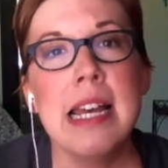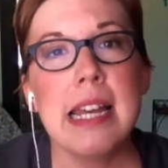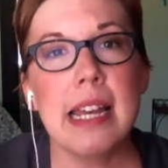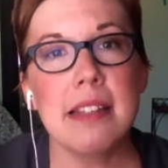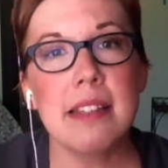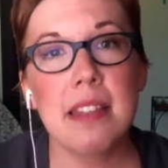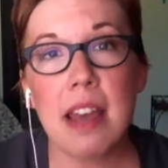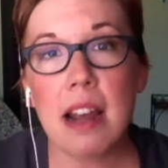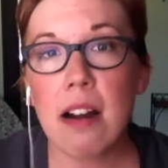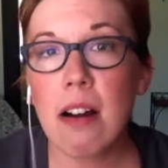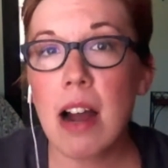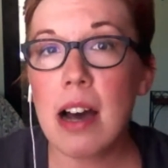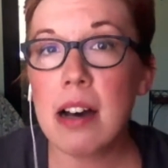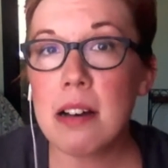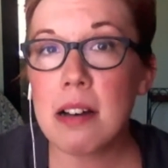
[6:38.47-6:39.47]
Is there
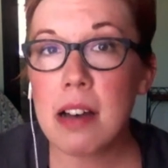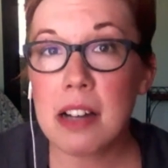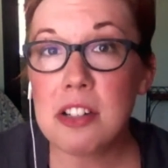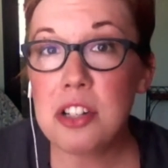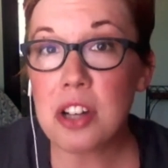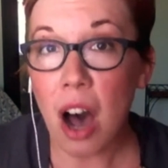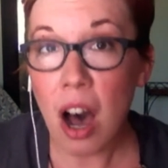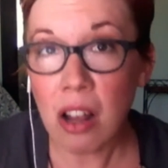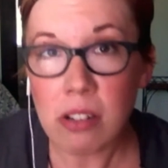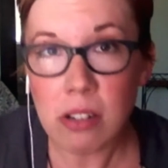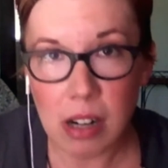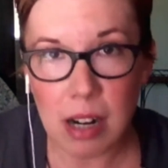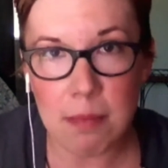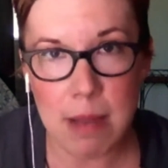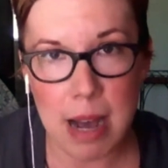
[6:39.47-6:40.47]
a
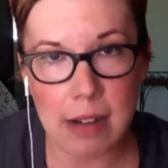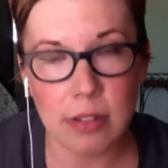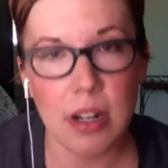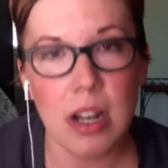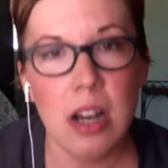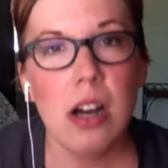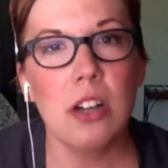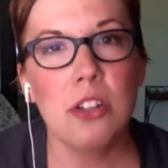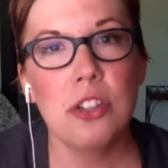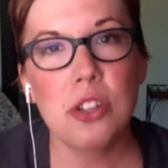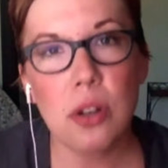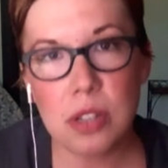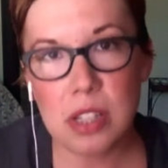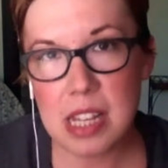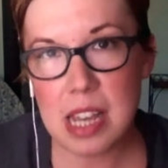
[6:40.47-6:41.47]
dollar amount
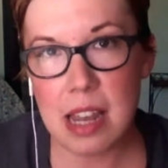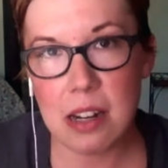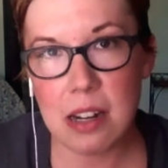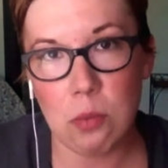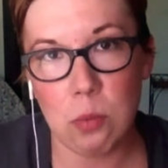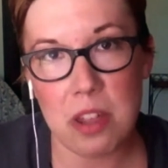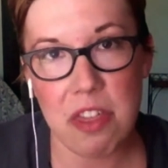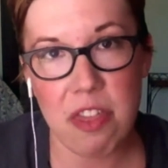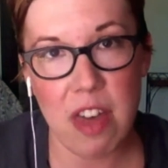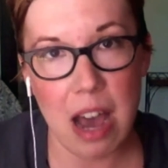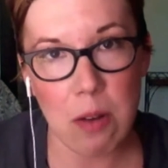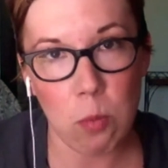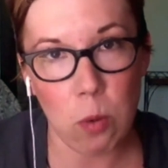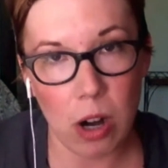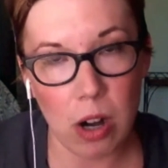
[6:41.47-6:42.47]
associated with that
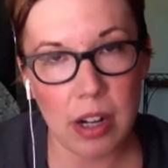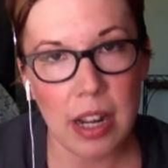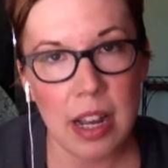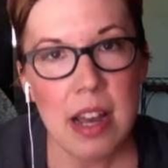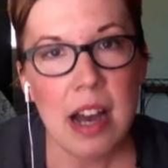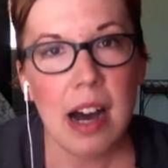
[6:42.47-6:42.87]
work.